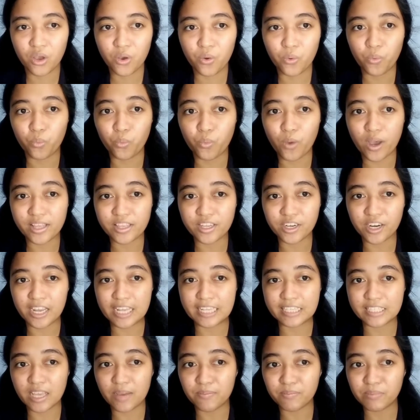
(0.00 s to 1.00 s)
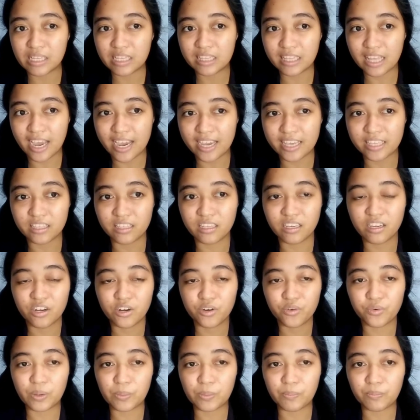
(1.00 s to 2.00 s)
Whether assembly line
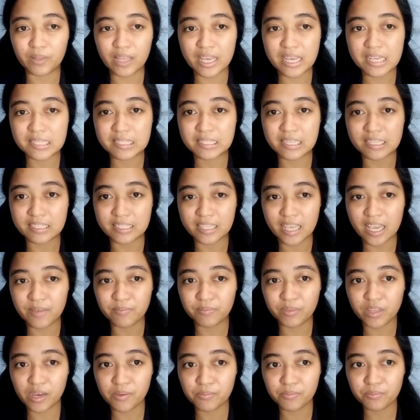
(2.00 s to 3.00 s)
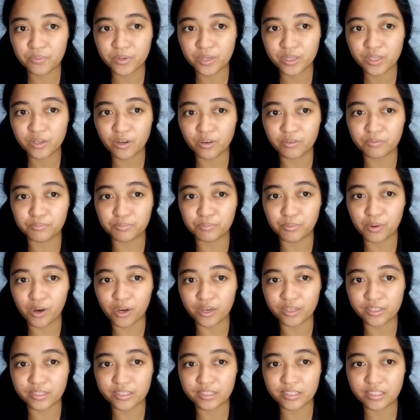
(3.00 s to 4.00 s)
replace the same number of
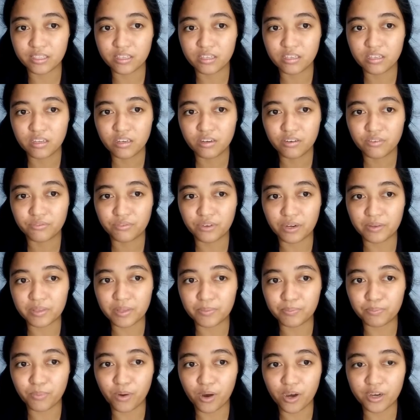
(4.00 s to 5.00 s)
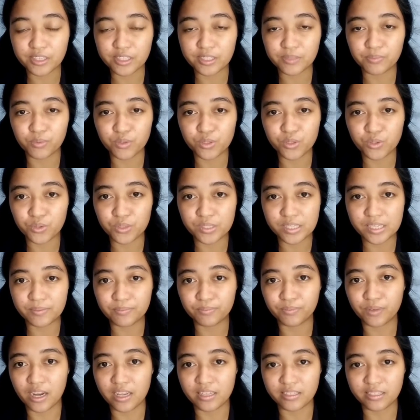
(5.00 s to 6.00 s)
parts from the parts
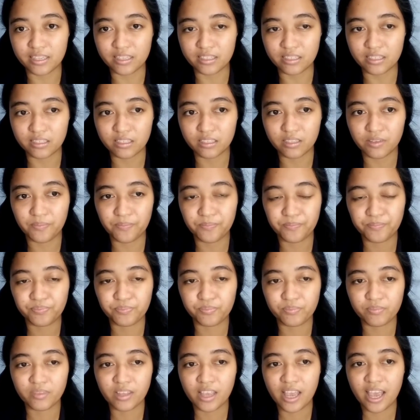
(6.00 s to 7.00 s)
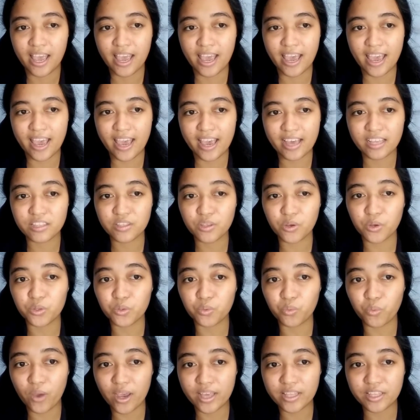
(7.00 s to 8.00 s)
producing process, and
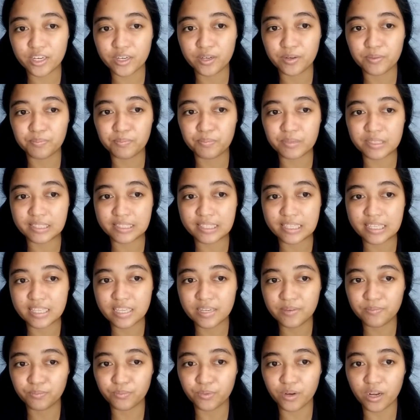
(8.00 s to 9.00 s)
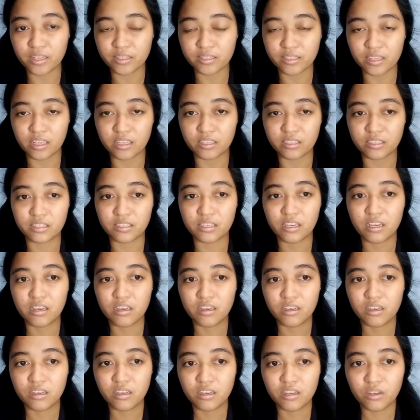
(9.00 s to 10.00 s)
on whether preceding process
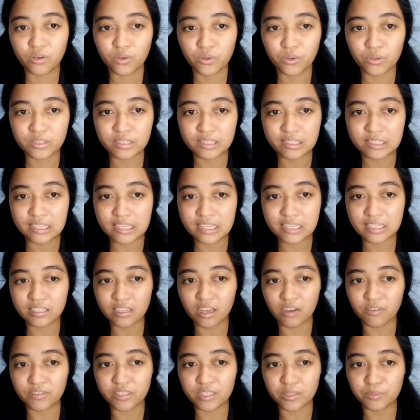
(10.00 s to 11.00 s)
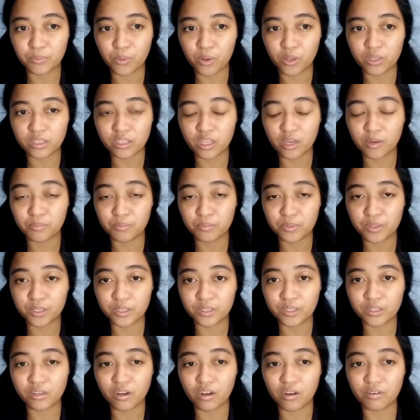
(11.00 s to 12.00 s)
consists of a small
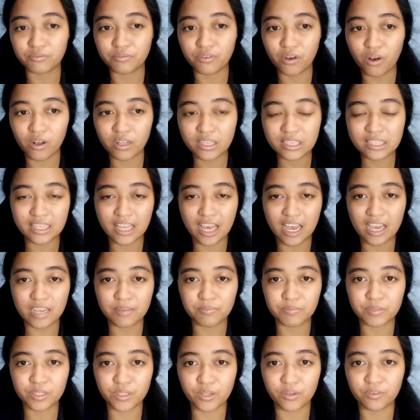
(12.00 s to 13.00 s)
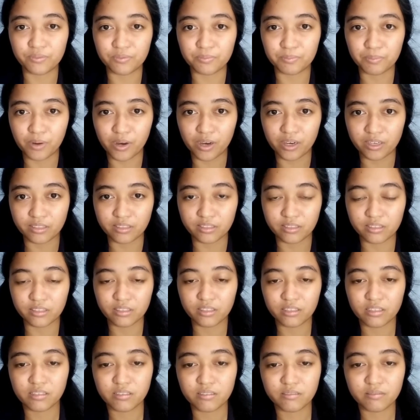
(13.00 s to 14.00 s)
number of all types of parts.